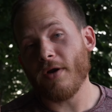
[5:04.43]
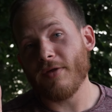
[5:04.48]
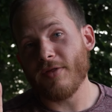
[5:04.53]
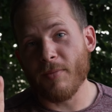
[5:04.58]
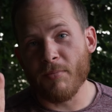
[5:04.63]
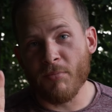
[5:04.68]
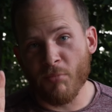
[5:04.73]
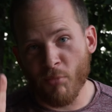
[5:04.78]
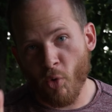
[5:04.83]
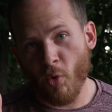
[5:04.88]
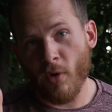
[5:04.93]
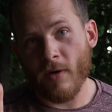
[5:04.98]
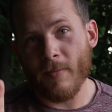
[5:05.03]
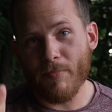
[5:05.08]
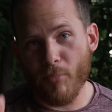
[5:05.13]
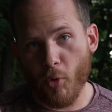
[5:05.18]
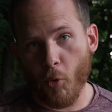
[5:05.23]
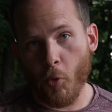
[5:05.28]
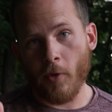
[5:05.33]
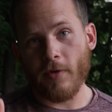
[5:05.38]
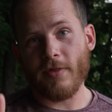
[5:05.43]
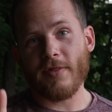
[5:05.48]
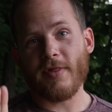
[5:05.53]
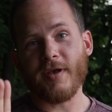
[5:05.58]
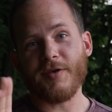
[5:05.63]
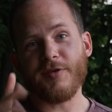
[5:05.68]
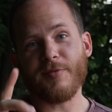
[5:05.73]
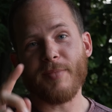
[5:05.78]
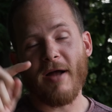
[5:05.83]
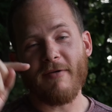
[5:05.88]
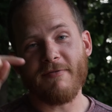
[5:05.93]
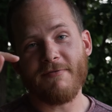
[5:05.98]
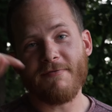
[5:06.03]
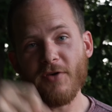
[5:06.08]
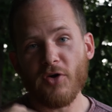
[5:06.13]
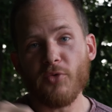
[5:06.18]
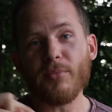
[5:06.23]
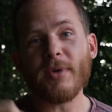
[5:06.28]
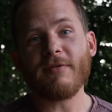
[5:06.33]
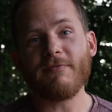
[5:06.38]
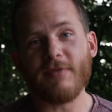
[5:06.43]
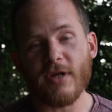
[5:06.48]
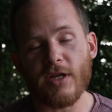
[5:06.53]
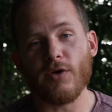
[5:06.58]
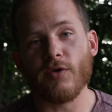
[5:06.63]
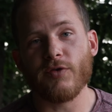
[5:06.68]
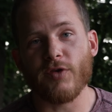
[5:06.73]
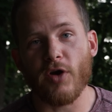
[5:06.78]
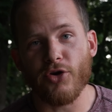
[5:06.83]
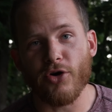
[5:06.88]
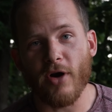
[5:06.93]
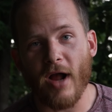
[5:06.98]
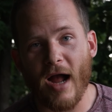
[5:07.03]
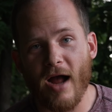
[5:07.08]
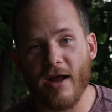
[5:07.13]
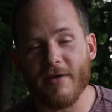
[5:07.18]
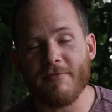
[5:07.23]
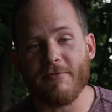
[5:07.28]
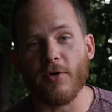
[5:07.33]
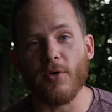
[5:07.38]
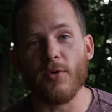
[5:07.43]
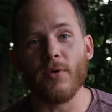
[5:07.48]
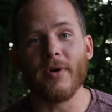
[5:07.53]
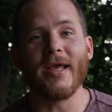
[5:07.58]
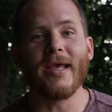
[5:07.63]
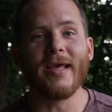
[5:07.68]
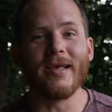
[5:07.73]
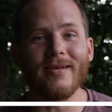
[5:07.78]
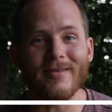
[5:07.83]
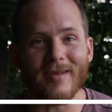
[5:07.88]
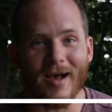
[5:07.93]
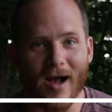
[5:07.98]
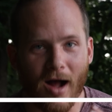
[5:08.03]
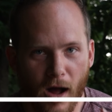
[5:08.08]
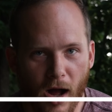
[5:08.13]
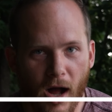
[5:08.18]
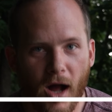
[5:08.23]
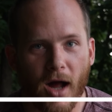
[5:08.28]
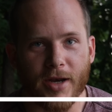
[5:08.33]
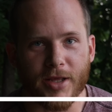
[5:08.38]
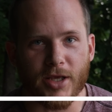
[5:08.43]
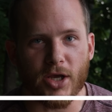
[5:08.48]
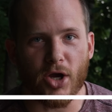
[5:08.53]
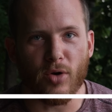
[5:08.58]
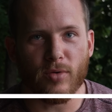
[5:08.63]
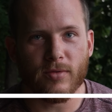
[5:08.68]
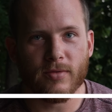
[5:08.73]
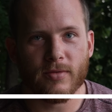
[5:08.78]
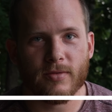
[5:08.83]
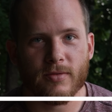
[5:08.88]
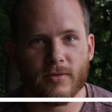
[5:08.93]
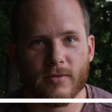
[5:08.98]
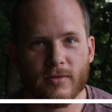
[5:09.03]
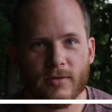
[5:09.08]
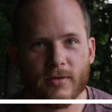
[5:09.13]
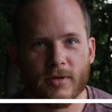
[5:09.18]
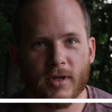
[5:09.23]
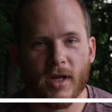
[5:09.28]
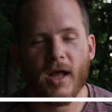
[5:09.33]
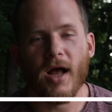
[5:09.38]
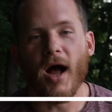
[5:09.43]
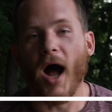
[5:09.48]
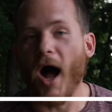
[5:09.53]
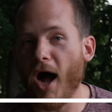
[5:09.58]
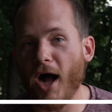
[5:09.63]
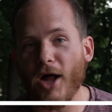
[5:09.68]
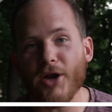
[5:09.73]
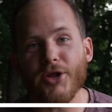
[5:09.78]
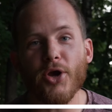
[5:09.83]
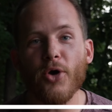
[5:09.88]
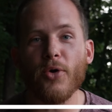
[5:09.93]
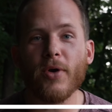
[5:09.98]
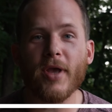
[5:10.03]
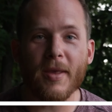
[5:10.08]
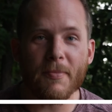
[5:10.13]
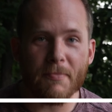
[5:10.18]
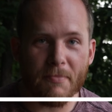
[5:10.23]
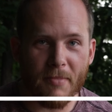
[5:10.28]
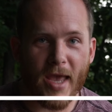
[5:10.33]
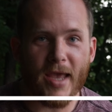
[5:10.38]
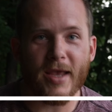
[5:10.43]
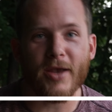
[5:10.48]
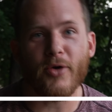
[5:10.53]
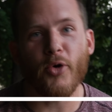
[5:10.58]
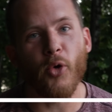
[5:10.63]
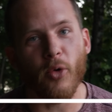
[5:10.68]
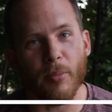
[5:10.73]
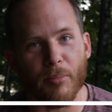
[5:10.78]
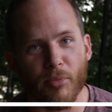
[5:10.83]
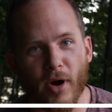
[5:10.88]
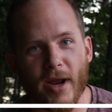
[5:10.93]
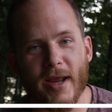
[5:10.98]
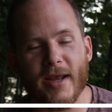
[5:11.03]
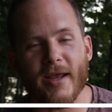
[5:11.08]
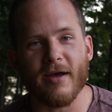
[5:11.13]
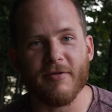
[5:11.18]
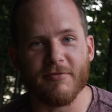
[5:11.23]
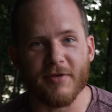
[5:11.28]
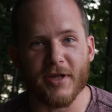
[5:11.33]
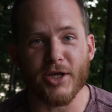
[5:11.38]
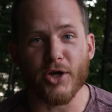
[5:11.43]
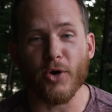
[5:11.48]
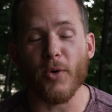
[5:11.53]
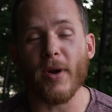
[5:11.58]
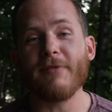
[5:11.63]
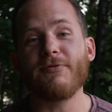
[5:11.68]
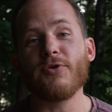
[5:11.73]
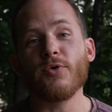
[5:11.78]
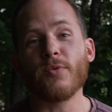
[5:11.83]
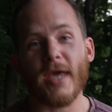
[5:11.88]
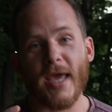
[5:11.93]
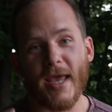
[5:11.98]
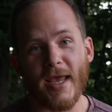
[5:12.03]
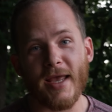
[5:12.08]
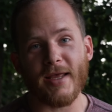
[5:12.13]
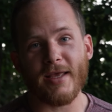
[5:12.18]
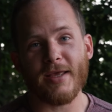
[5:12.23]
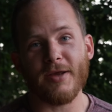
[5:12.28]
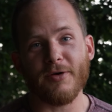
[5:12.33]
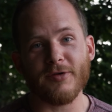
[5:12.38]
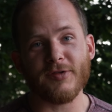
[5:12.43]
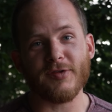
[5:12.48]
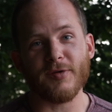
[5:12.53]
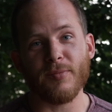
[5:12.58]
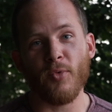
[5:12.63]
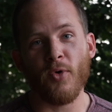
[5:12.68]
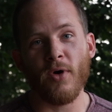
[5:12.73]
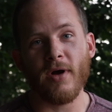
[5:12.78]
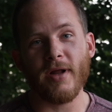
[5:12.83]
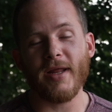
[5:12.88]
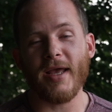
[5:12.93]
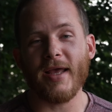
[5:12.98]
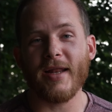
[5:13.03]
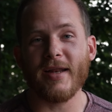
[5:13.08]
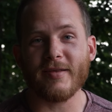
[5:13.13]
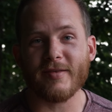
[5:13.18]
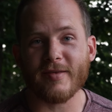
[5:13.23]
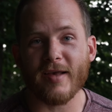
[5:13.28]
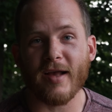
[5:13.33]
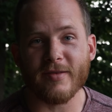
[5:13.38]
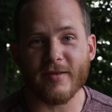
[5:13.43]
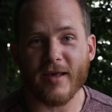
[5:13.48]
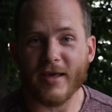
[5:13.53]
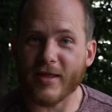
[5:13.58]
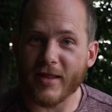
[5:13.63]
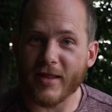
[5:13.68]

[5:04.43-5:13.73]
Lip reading: of the more important things about filming videos on your iPhone, is audio. Audio can make or break a video. If you can't hear someone and it sounds like